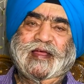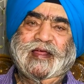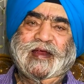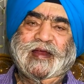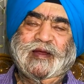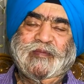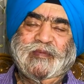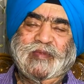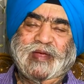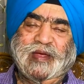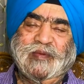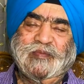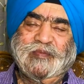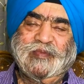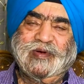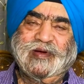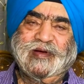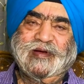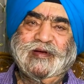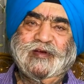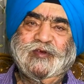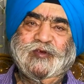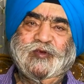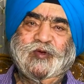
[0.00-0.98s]

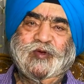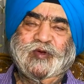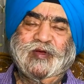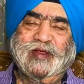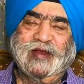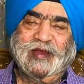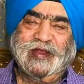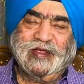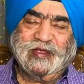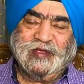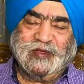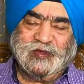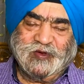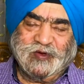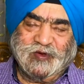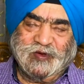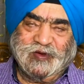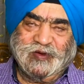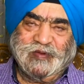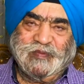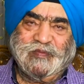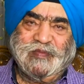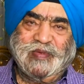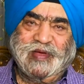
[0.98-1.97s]
remember to click
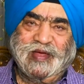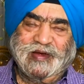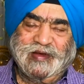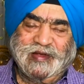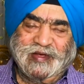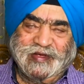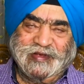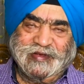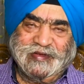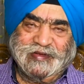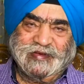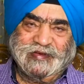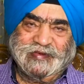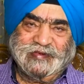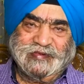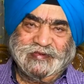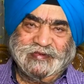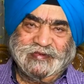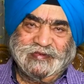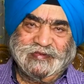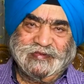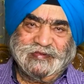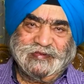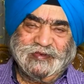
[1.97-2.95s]
on bell icon
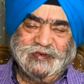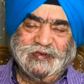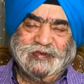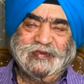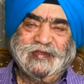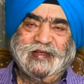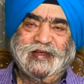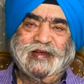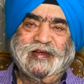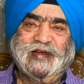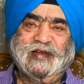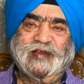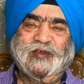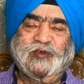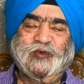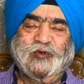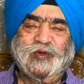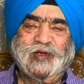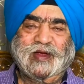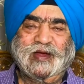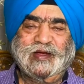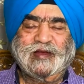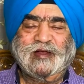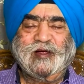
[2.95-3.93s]
so that you
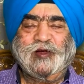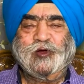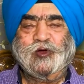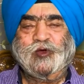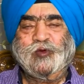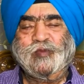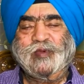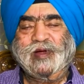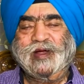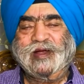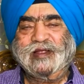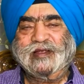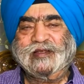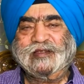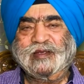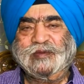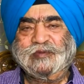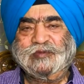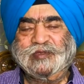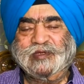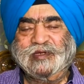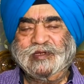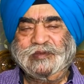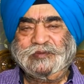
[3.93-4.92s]
get automatic
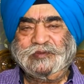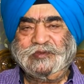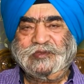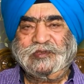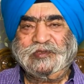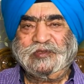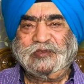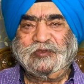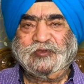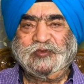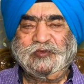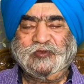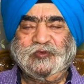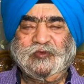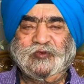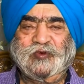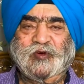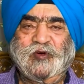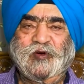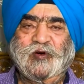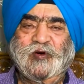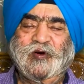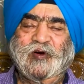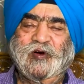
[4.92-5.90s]
subscription to
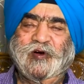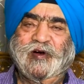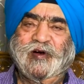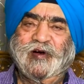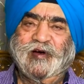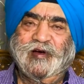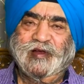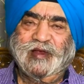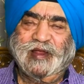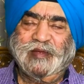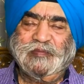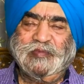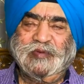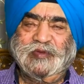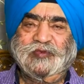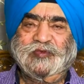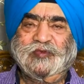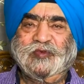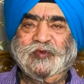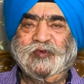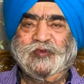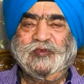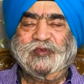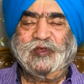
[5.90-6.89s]
all
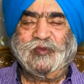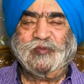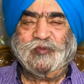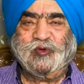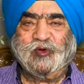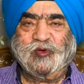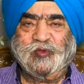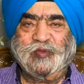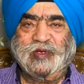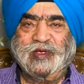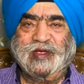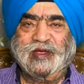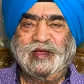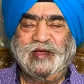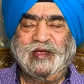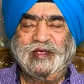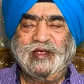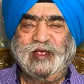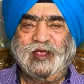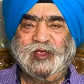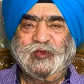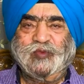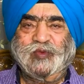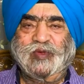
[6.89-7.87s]
episodes of Probing Eye
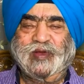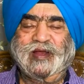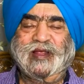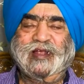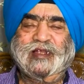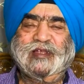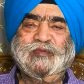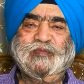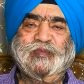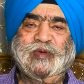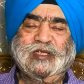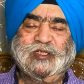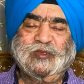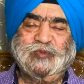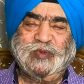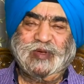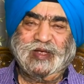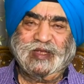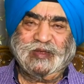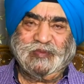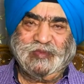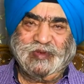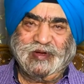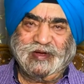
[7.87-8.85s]
as well as Bus
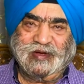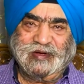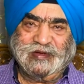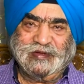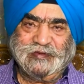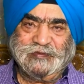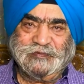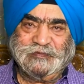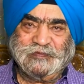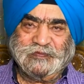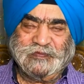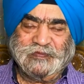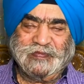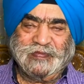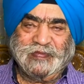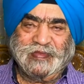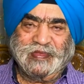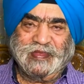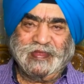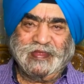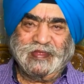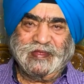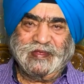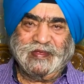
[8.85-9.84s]
1 Minute.
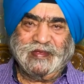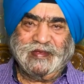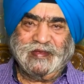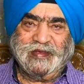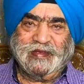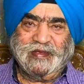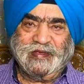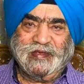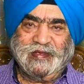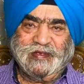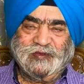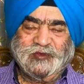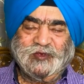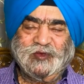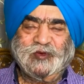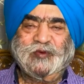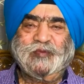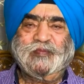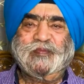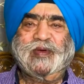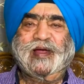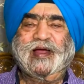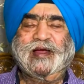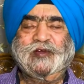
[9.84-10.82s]
So
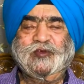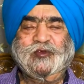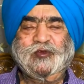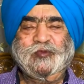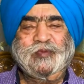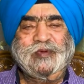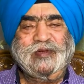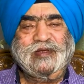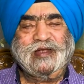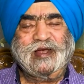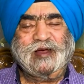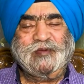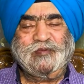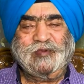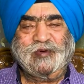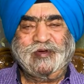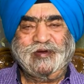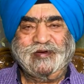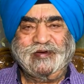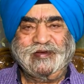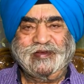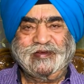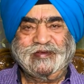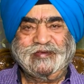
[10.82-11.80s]
back to Punjab
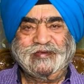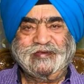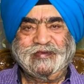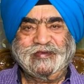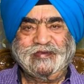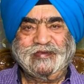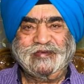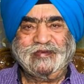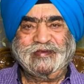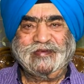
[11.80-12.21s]
politics.